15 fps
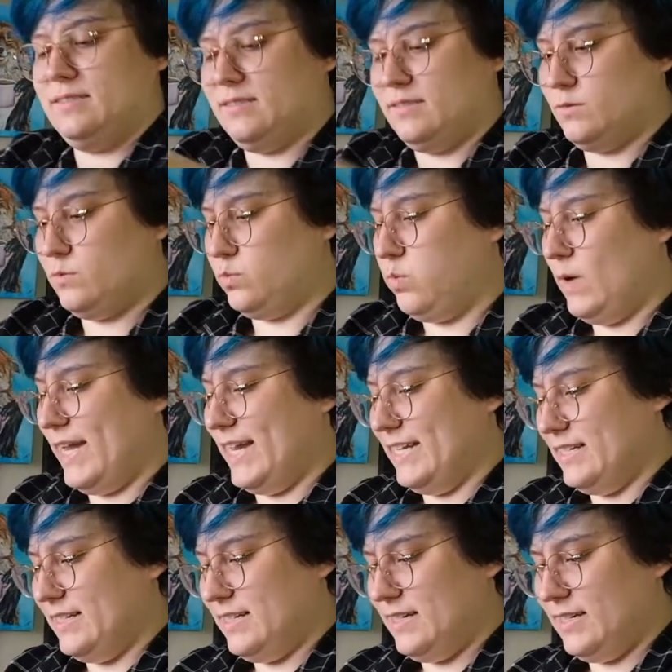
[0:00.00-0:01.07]

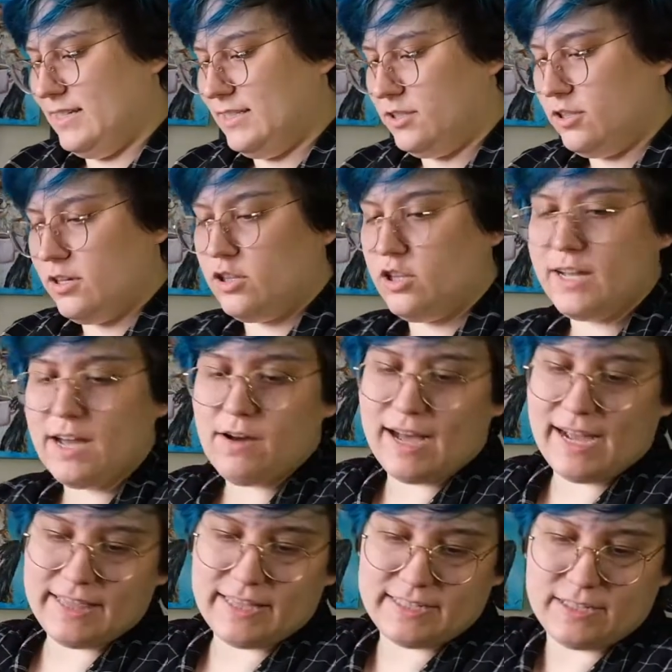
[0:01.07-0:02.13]
weight, because look how
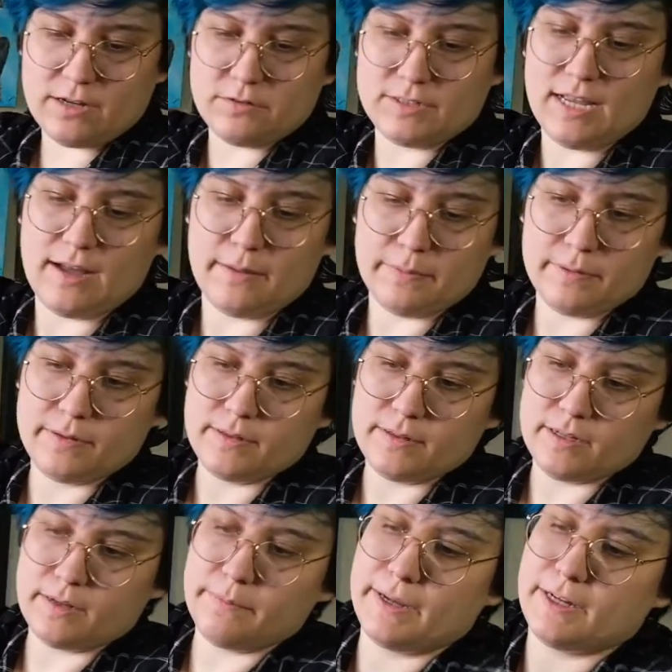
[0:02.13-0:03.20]
high this goes up
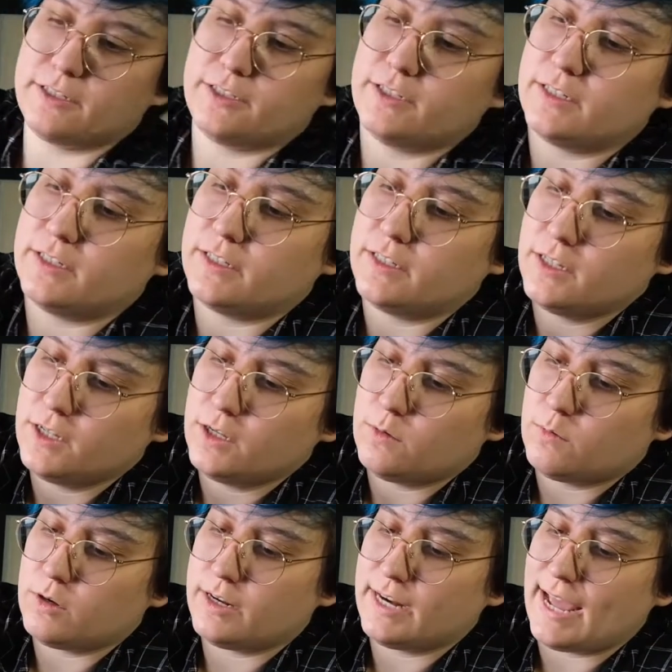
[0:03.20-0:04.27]
compared to
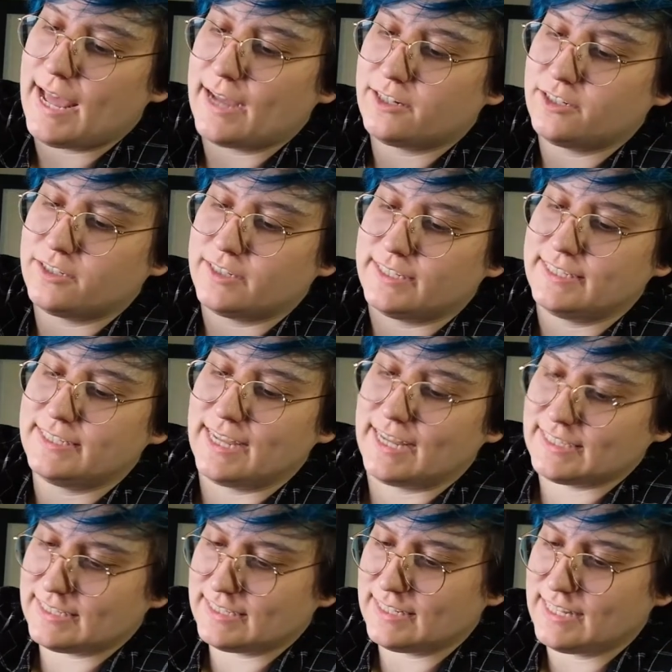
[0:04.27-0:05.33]
where it actually
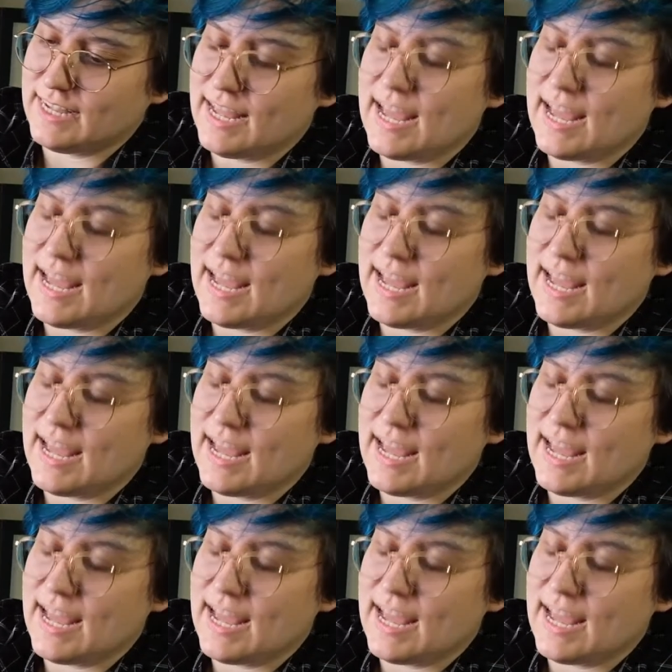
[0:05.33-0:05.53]
sits.